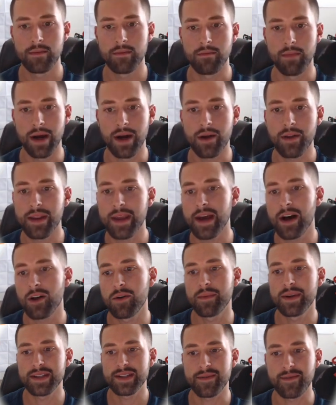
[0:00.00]
My only
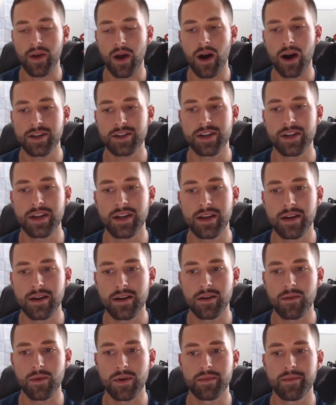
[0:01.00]
elements of caution
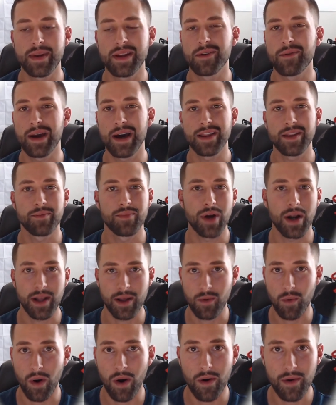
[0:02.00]
here would be around the
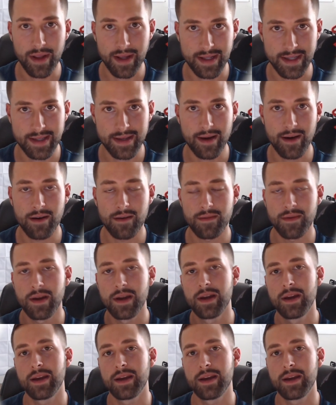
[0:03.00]
product quality itself.